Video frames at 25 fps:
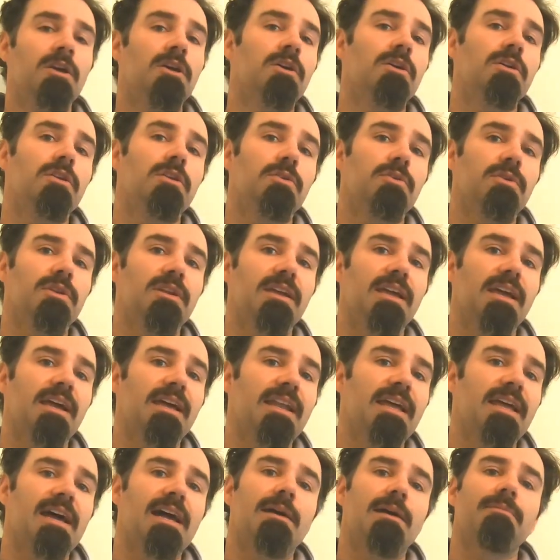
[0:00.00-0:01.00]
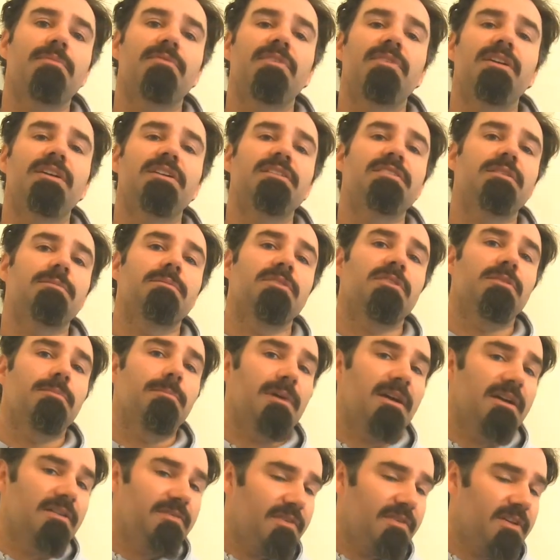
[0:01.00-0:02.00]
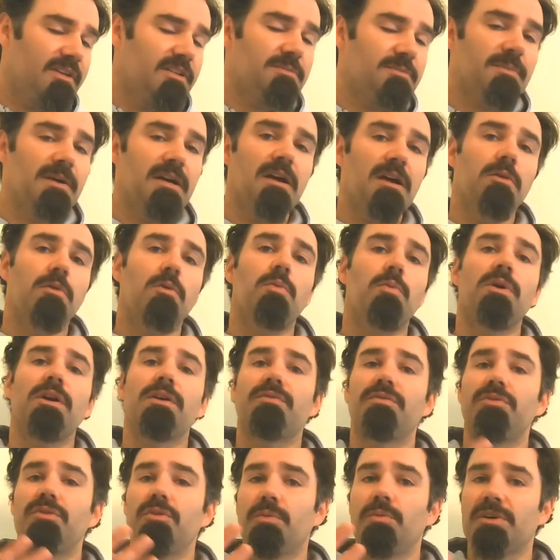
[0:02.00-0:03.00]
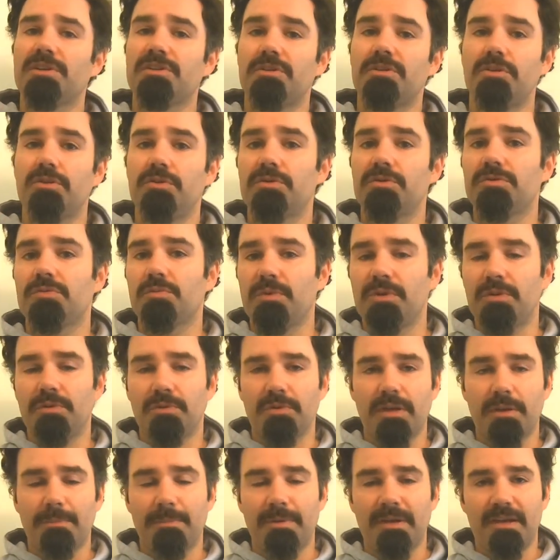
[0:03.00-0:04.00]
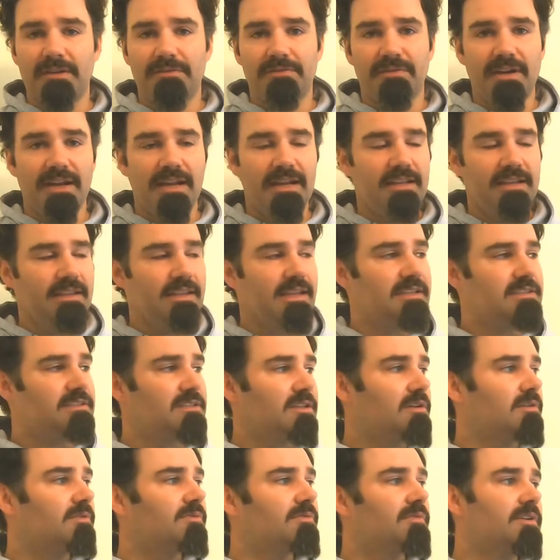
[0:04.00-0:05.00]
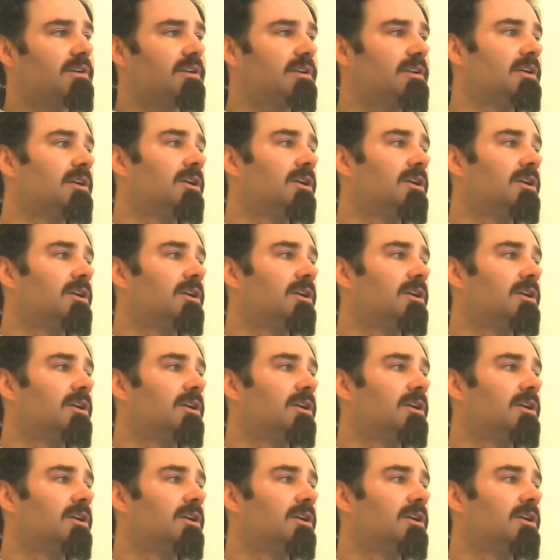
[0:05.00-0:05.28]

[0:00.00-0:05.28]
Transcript: You're going to get an app very similar to MyFitnessPal or whatever you wish to use. We don't get paid for any of that stuff, right?